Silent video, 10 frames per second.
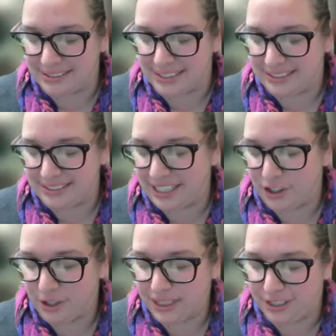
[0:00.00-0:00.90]
they
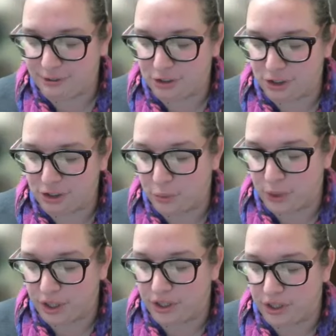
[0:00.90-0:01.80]
heard that you do
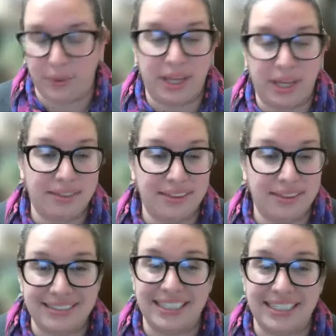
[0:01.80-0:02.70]
work with
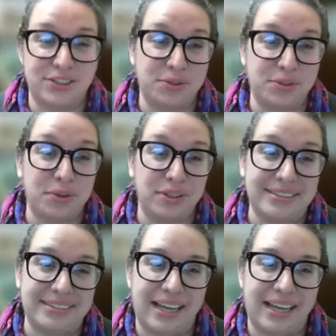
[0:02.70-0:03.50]
kids in schools,